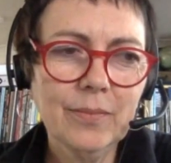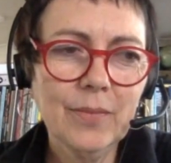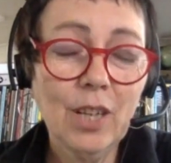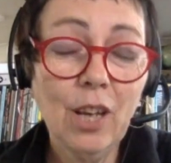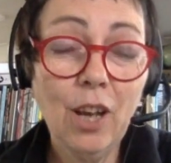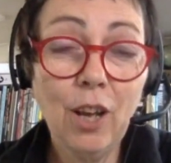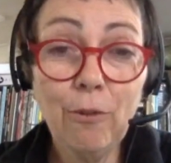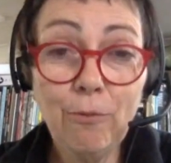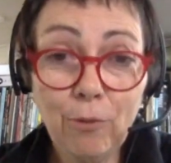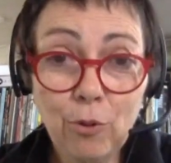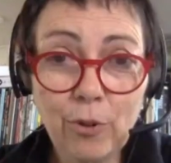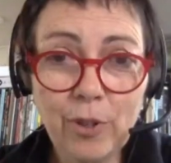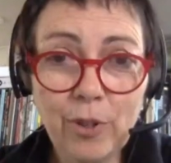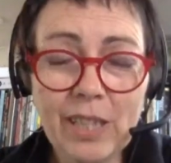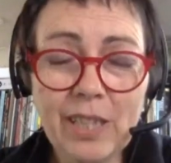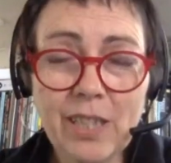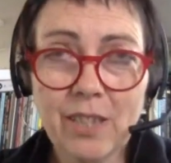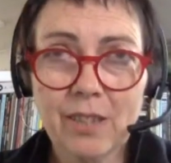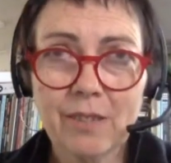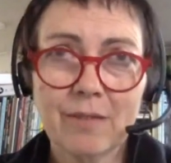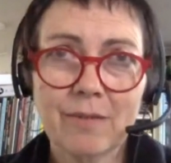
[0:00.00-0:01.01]

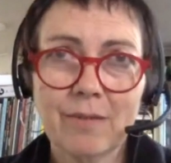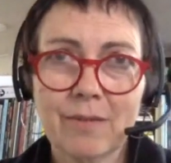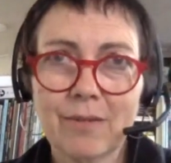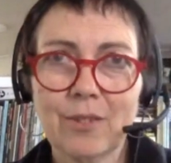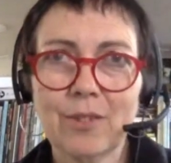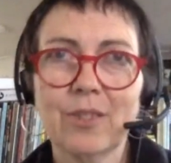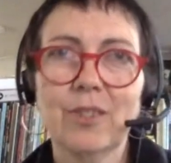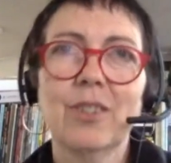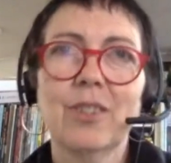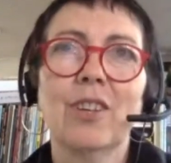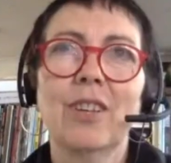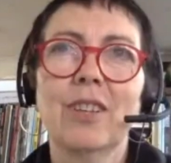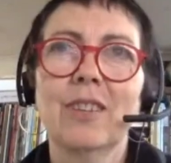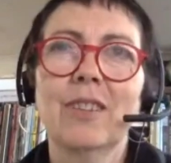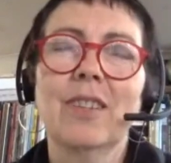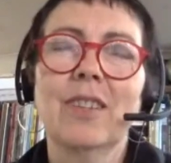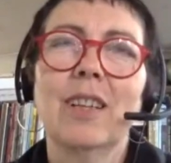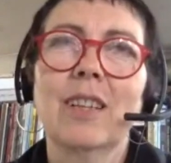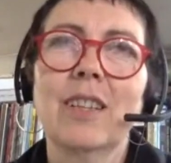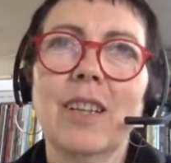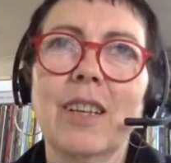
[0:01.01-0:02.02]
avoid,
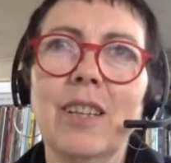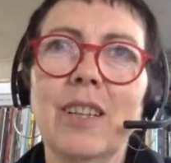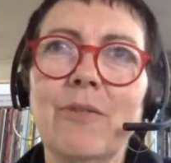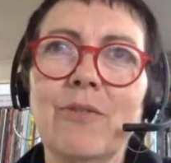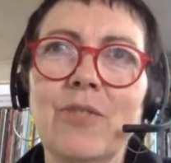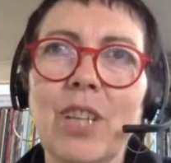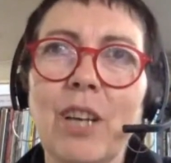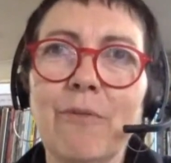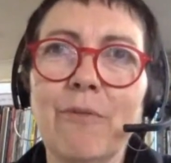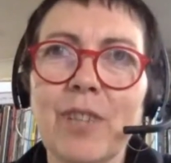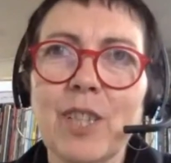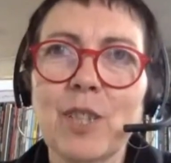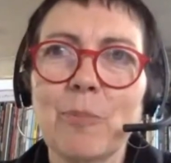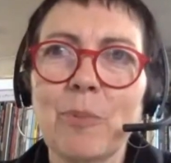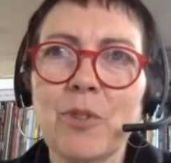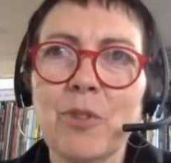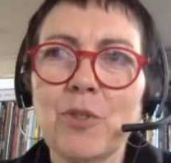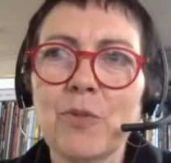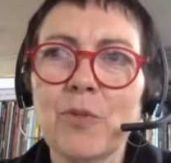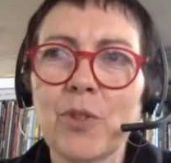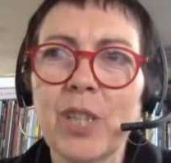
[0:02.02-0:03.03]
a kind of tough
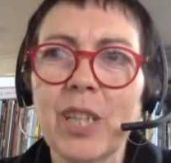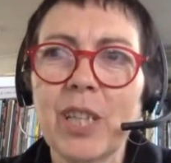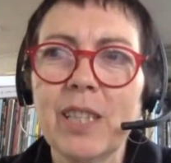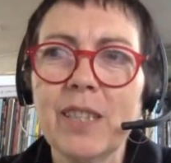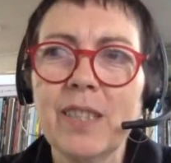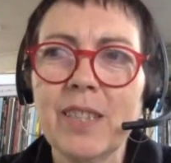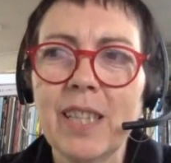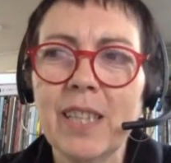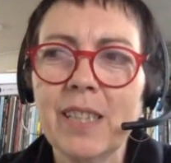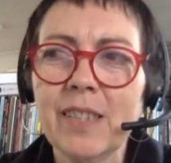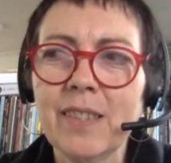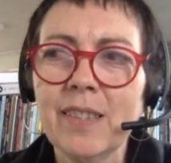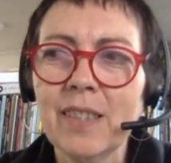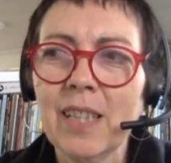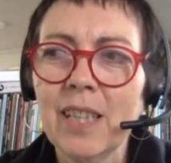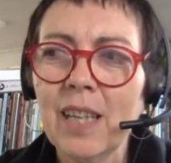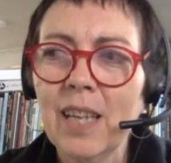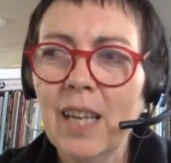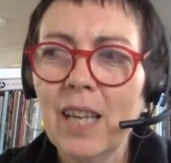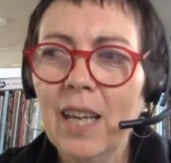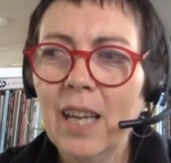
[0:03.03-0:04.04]
experience for kids, is
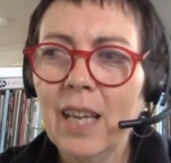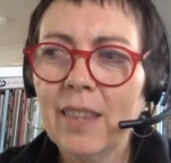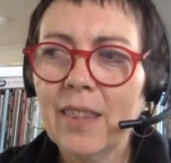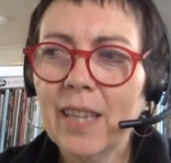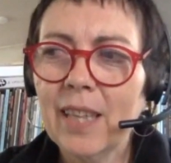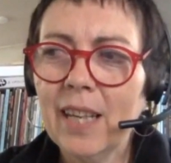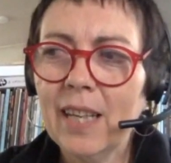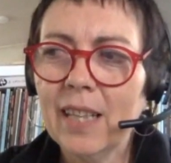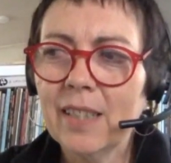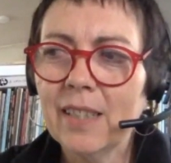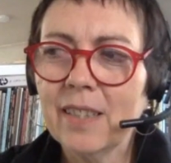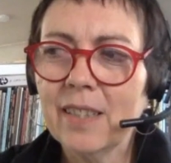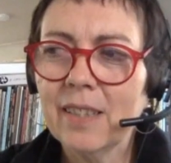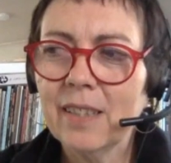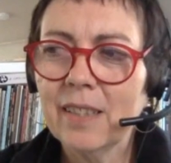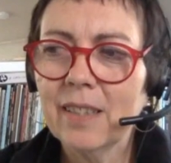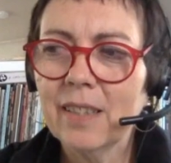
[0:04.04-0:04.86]
that